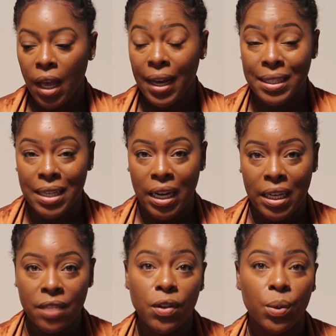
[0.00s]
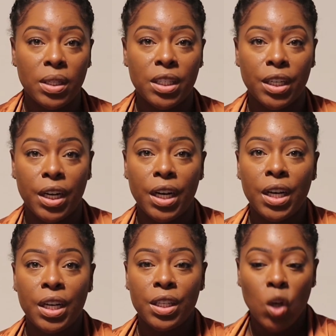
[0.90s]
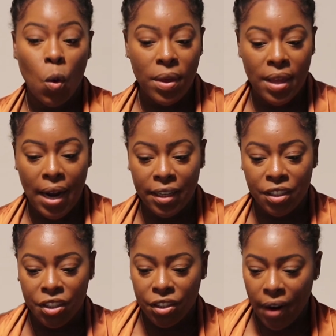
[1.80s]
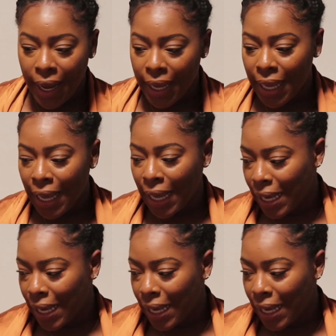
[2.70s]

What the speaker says: like I said, an influencer told me that I should try it,